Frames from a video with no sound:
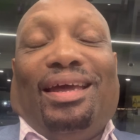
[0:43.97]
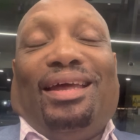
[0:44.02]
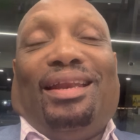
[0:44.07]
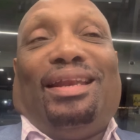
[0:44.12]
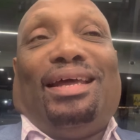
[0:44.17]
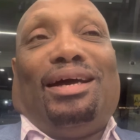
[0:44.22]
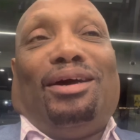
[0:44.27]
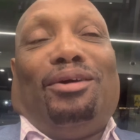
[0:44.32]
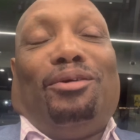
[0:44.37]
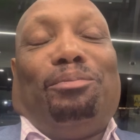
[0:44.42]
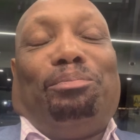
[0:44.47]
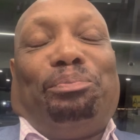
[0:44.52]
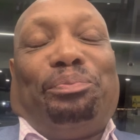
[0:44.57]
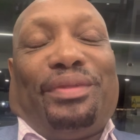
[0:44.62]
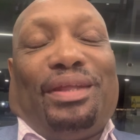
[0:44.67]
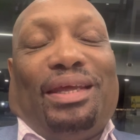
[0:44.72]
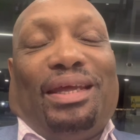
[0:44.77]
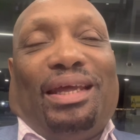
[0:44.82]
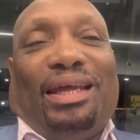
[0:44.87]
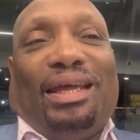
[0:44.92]
Now,
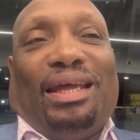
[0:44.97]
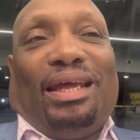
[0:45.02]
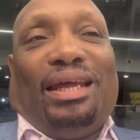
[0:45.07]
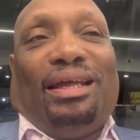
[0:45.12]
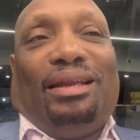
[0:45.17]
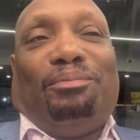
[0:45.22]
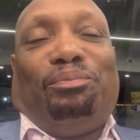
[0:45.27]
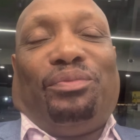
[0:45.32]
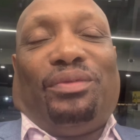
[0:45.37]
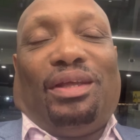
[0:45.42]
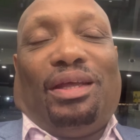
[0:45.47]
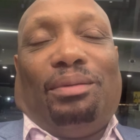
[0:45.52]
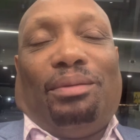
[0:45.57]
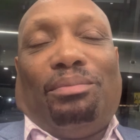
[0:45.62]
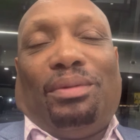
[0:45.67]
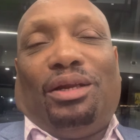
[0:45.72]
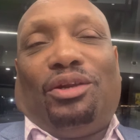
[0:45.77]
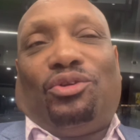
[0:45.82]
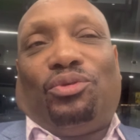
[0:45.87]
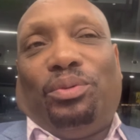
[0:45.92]
and in
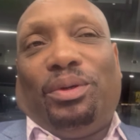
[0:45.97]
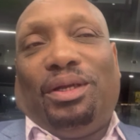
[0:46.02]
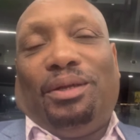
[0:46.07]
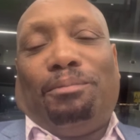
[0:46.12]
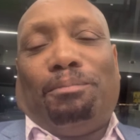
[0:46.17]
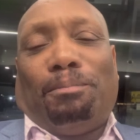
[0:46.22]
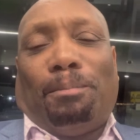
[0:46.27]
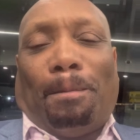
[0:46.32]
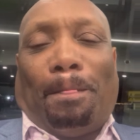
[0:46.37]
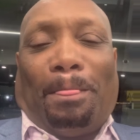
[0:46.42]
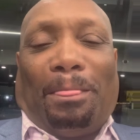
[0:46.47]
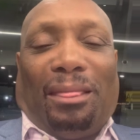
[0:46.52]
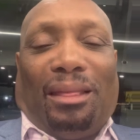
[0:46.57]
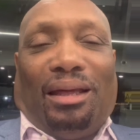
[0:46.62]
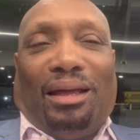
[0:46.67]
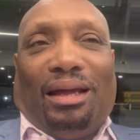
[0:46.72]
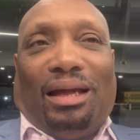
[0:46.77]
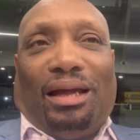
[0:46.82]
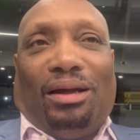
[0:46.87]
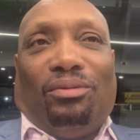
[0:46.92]
my tweet,
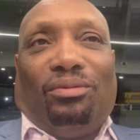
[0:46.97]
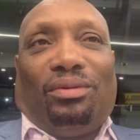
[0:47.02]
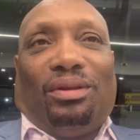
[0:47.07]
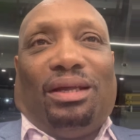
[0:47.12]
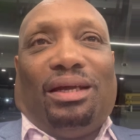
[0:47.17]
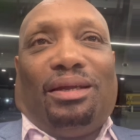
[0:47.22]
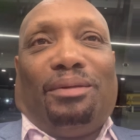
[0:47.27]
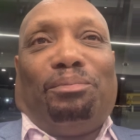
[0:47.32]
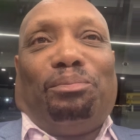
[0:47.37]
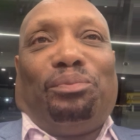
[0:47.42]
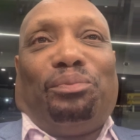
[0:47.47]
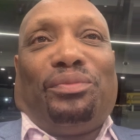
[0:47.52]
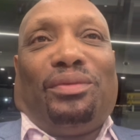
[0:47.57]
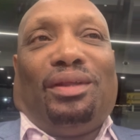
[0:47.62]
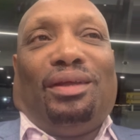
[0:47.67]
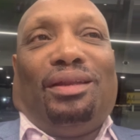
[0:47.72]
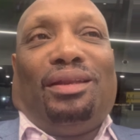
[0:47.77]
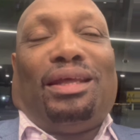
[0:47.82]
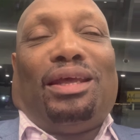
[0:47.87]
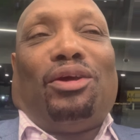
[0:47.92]
I was like,
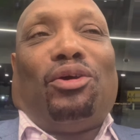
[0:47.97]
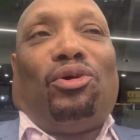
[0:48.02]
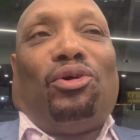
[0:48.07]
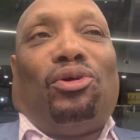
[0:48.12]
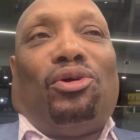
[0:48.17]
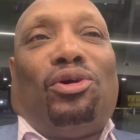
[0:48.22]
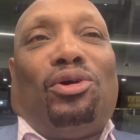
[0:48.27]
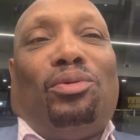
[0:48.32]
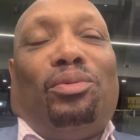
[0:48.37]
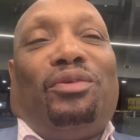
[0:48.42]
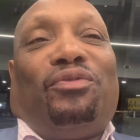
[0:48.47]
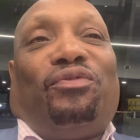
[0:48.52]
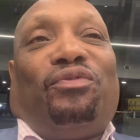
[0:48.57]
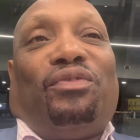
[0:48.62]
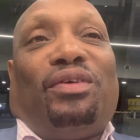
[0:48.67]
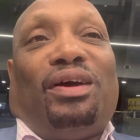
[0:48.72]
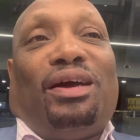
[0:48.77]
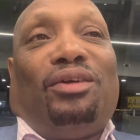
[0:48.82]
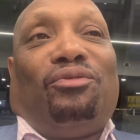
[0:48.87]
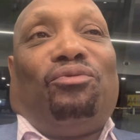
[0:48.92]
they always
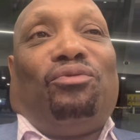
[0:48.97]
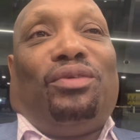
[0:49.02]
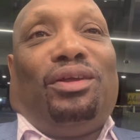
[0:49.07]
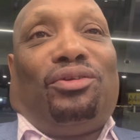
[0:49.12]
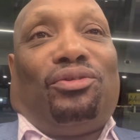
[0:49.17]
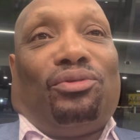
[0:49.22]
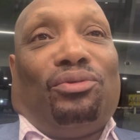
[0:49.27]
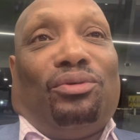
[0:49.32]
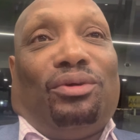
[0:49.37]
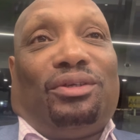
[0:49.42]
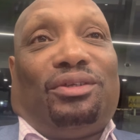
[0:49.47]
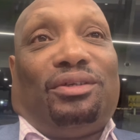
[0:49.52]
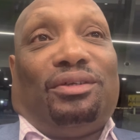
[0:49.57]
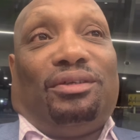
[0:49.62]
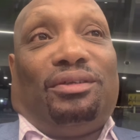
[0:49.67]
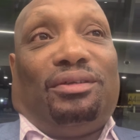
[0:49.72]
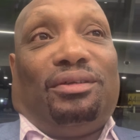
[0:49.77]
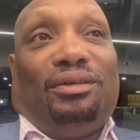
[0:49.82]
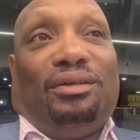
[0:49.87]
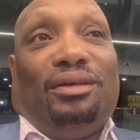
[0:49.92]
find
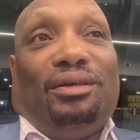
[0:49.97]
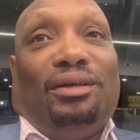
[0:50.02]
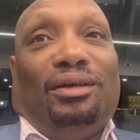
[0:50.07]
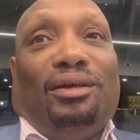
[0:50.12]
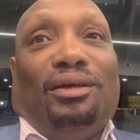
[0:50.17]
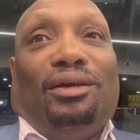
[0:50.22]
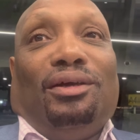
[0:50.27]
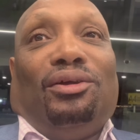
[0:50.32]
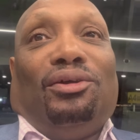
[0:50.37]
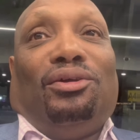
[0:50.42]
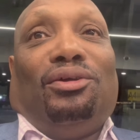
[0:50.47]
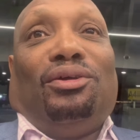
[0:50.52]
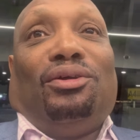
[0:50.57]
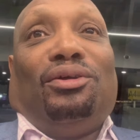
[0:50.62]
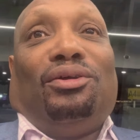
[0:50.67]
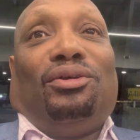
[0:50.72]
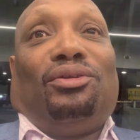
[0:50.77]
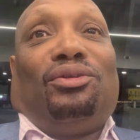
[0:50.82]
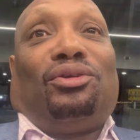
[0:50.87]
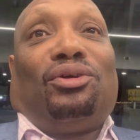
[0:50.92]
resources
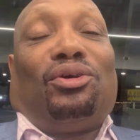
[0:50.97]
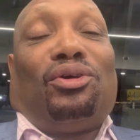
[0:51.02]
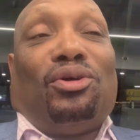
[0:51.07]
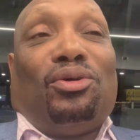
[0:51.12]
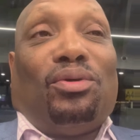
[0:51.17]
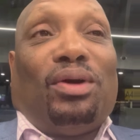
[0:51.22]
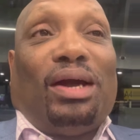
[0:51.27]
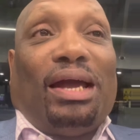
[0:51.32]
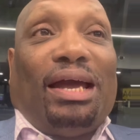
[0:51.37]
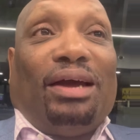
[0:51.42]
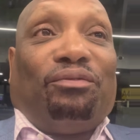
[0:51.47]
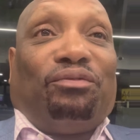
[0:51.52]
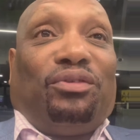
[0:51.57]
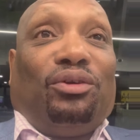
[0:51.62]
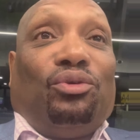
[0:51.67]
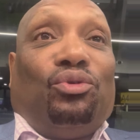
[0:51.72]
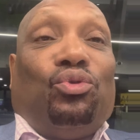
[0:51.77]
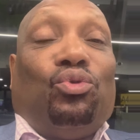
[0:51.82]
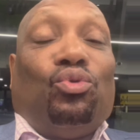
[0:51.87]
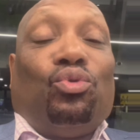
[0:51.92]
to go
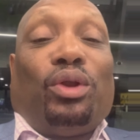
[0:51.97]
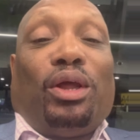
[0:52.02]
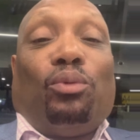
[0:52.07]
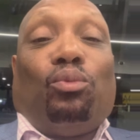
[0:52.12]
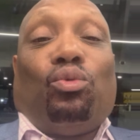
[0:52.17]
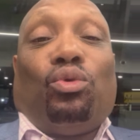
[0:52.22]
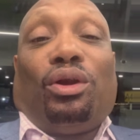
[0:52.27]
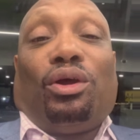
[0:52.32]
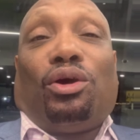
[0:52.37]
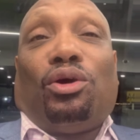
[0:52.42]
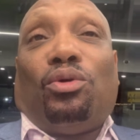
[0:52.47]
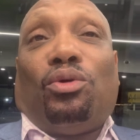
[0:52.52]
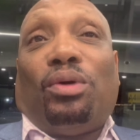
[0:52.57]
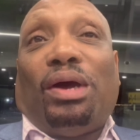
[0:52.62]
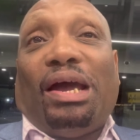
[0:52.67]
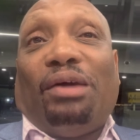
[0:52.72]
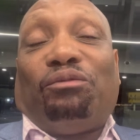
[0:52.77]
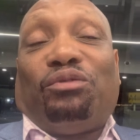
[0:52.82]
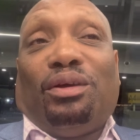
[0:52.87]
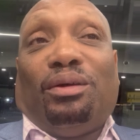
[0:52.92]
after who they want to go
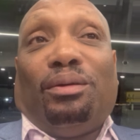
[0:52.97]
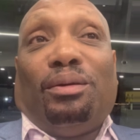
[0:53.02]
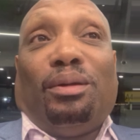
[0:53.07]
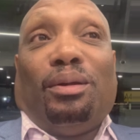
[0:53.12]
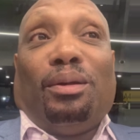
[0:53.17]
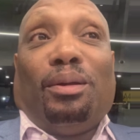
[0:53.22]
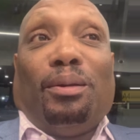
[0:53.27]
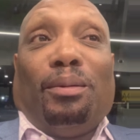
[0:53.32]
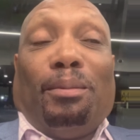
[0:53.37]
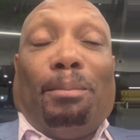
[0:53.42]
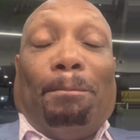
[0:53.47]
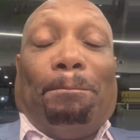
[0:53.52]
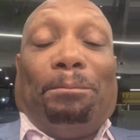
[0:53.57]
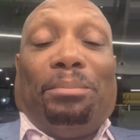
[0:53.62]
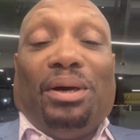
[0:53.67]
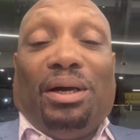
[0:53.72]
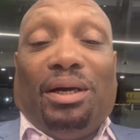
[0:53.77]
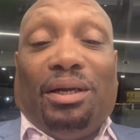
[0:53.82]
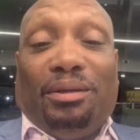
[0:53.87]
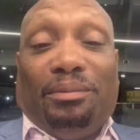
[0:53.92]
after.
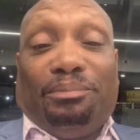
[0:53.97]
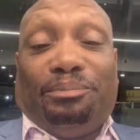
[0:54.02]
But